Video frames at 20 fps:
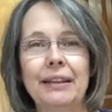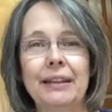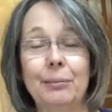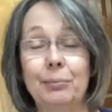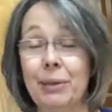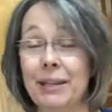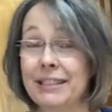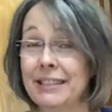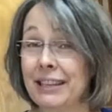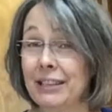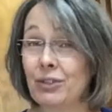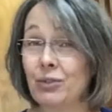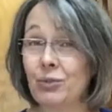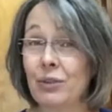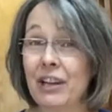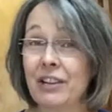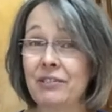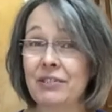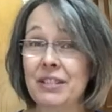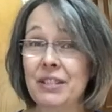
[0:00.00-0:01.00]
But I do
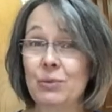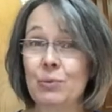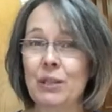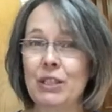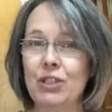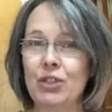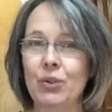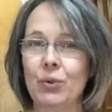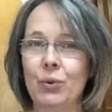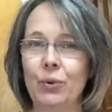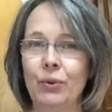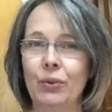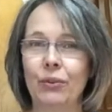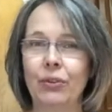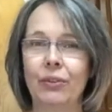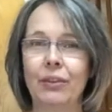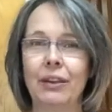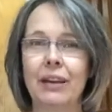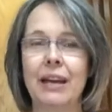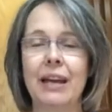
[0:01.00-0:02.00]
have a sweet
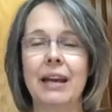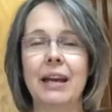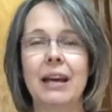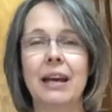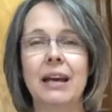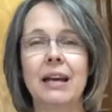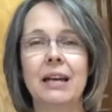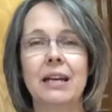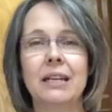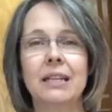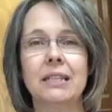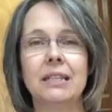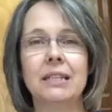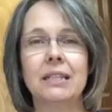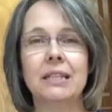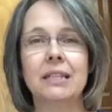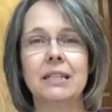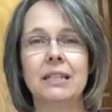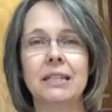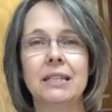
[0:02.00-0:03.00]
tooth
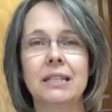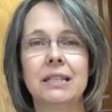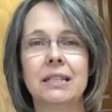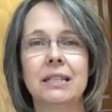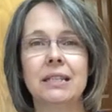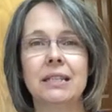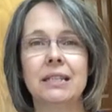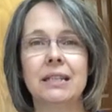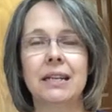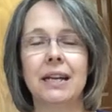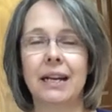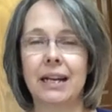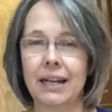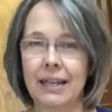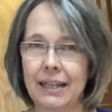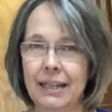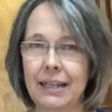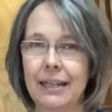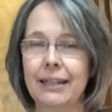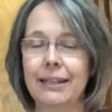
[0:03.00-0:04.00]
and
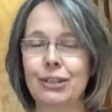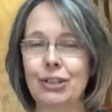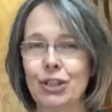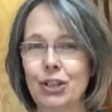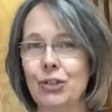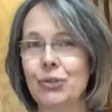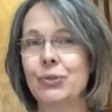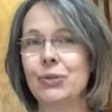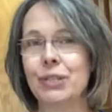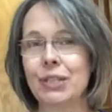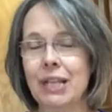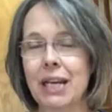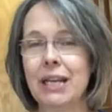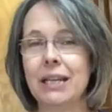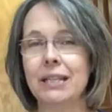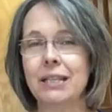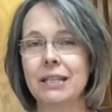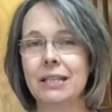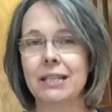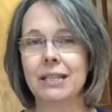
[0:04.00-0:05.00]
I like to use
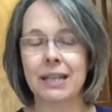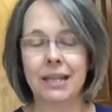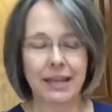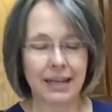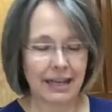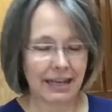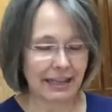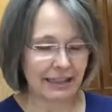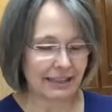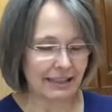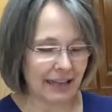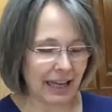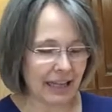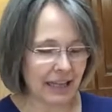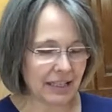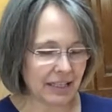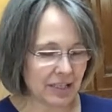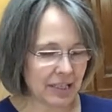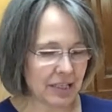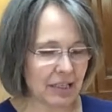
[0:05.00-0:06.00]
dates.
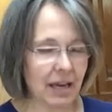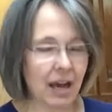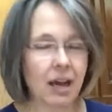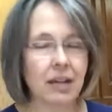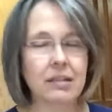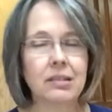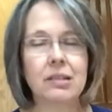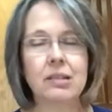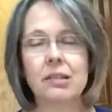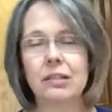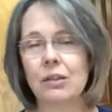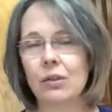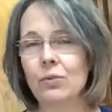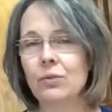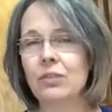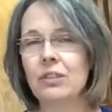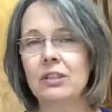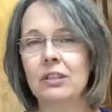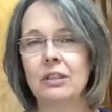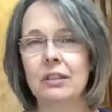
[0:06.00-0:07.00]
Dates are so
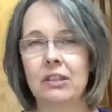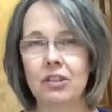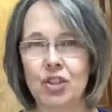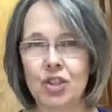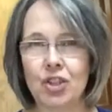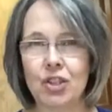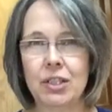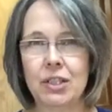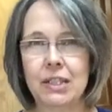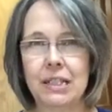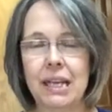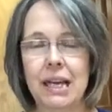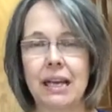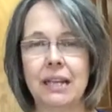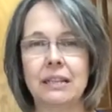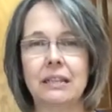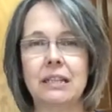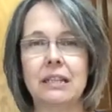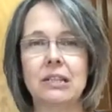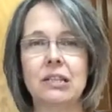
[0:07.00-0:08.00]
delicious
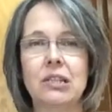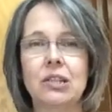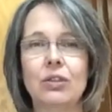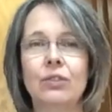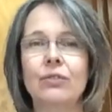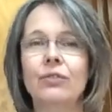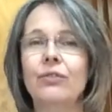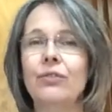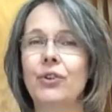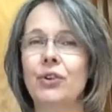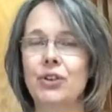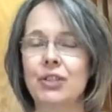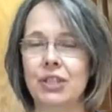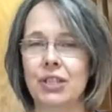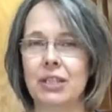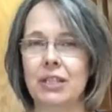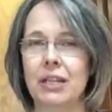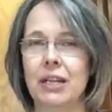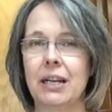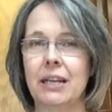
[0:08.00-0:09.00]
and they're so
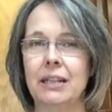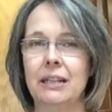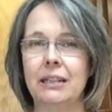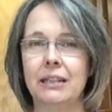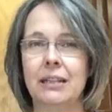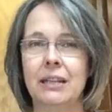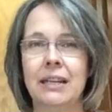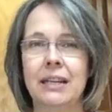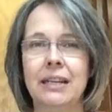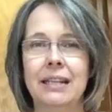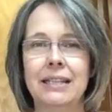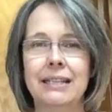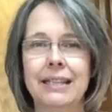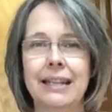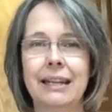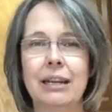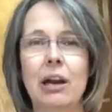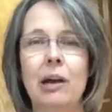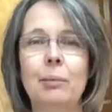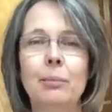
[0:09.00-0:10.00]
versatile. They
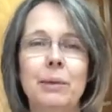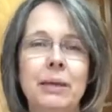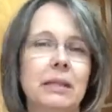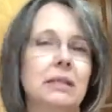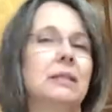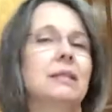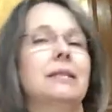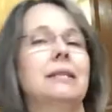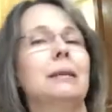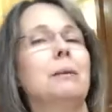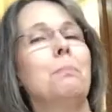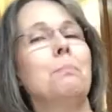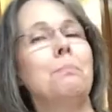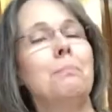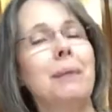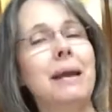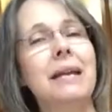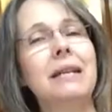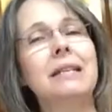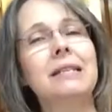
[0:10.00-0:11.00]
come in this
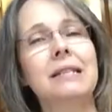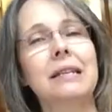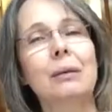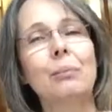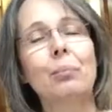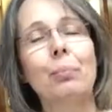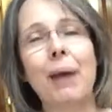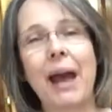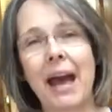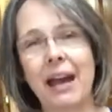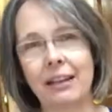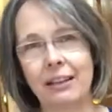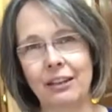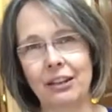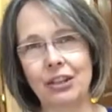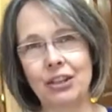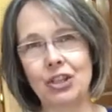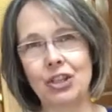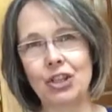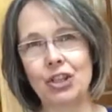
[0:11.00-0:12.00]
amazing
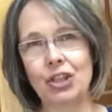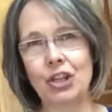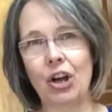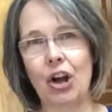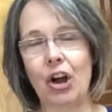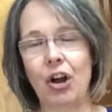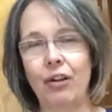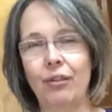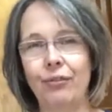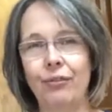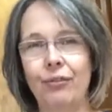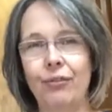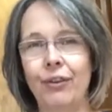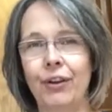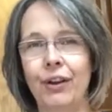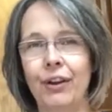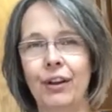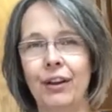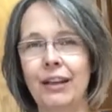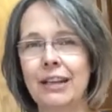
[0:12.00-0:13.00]
package of
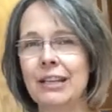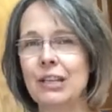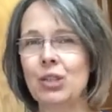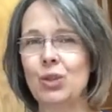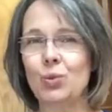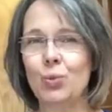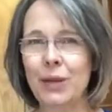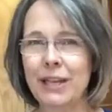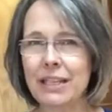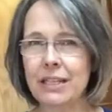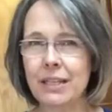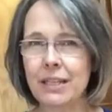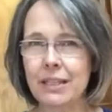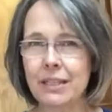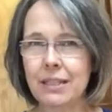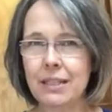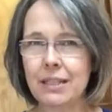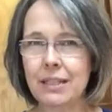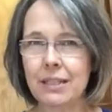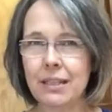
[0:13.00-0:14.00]

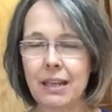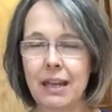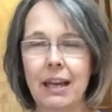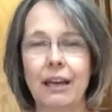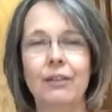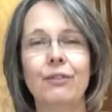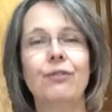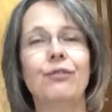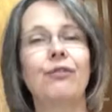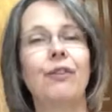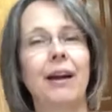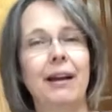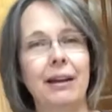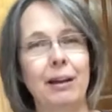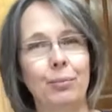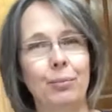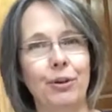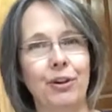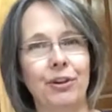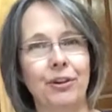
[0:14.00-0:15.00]
sweetness and
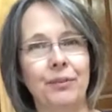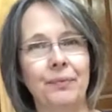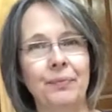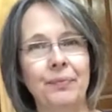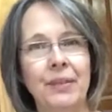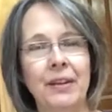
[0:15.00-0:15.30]
fiber.